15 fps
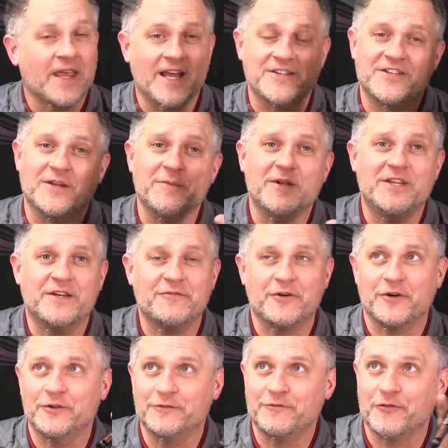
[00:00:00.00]
it's going to be
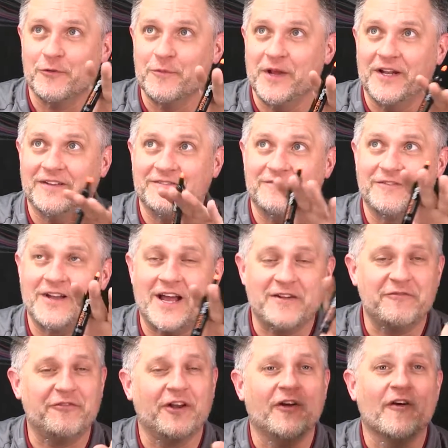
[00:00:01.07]
difficult for me to kind
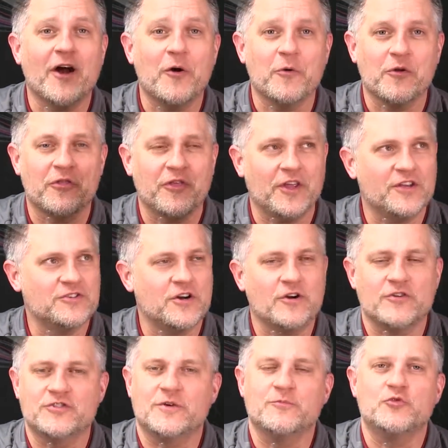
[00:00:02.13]
of figure out where things
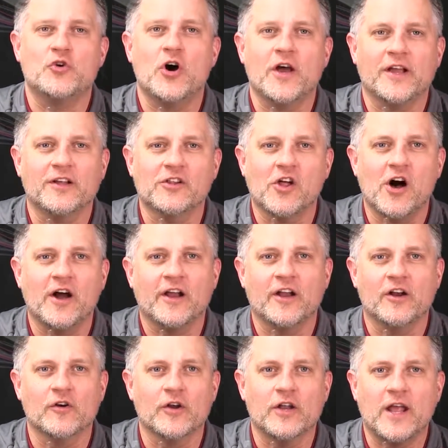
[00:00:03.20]
are as I'm drawing along
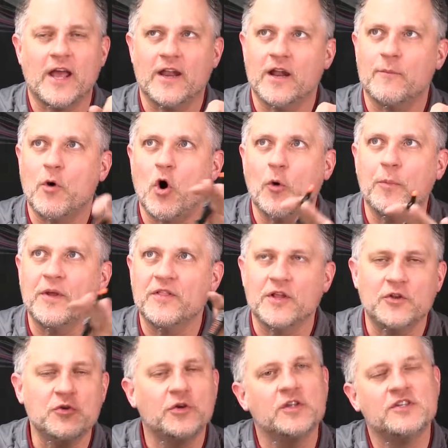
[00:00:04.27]
here, and I'm hoping
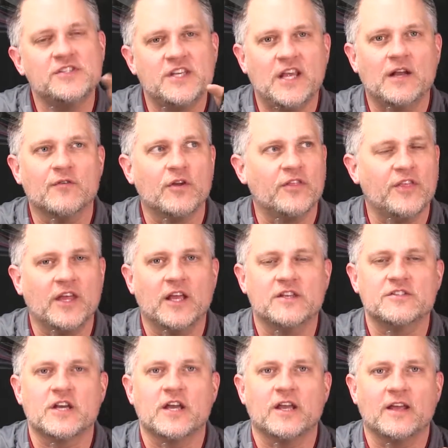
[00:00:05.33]
that you could see everything
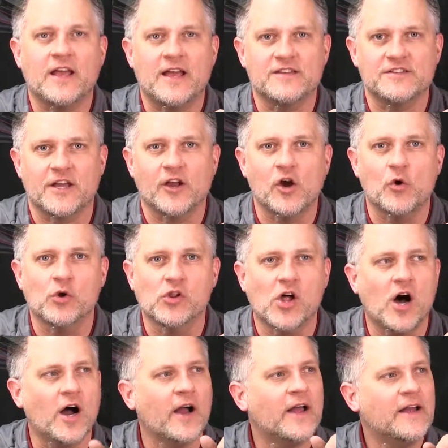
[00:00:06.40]
as I go
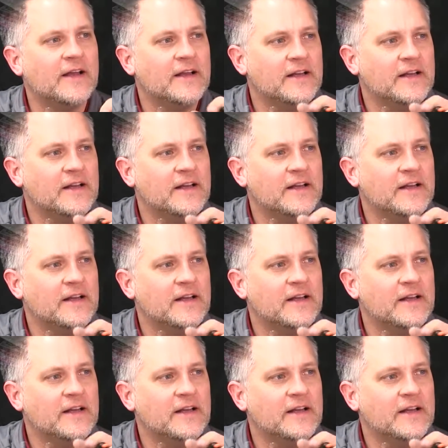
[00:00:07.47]
along.